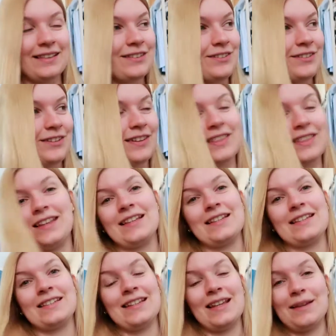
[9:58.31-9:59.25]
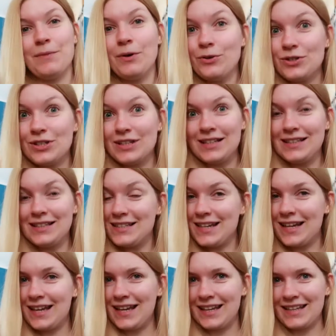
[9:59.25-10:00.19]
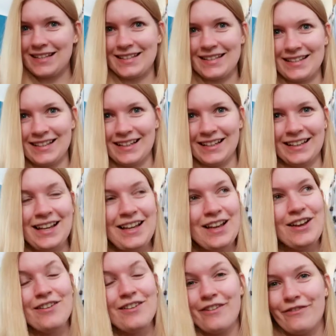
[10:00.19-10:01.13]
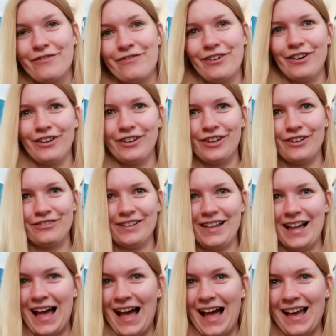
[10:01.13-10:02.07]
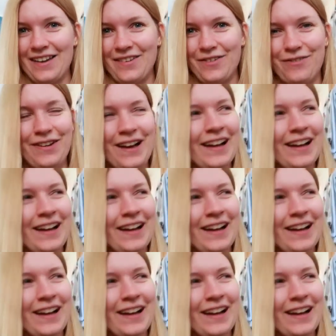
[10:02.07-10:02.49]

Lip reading: during these emotional days. Full of life.